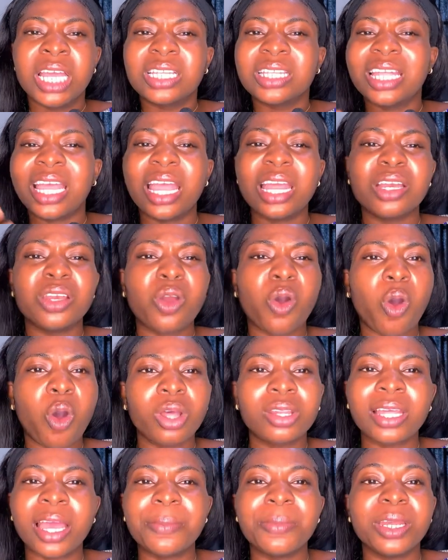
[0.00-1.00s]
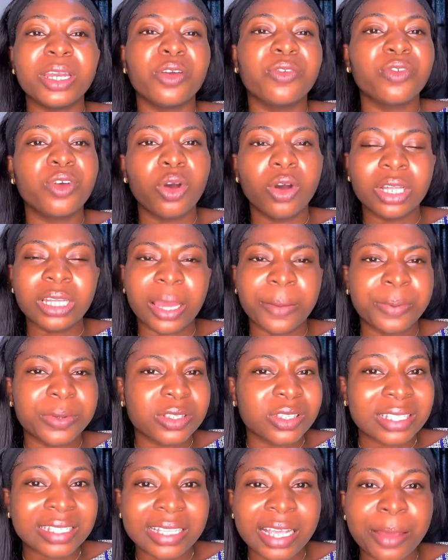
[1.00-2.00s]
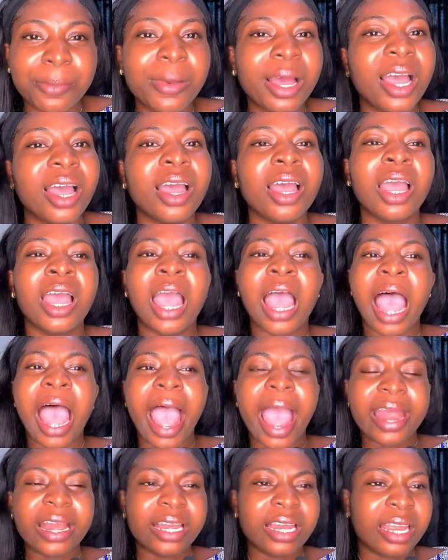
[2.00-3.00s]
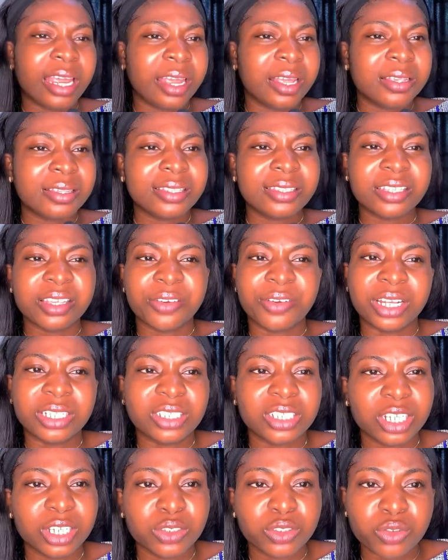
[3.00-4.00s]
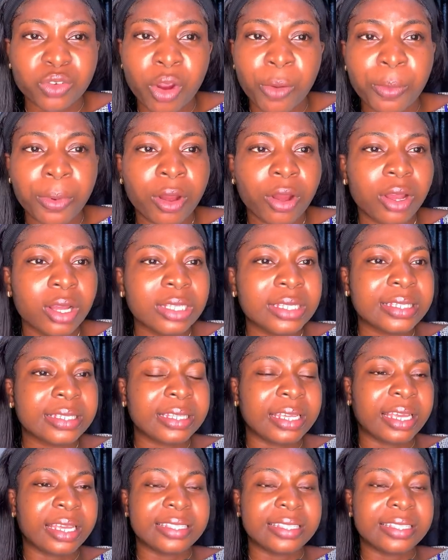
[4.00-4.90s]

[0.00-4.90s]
Then other men of God, Apostle Sema and Sarah Jakes Roberts,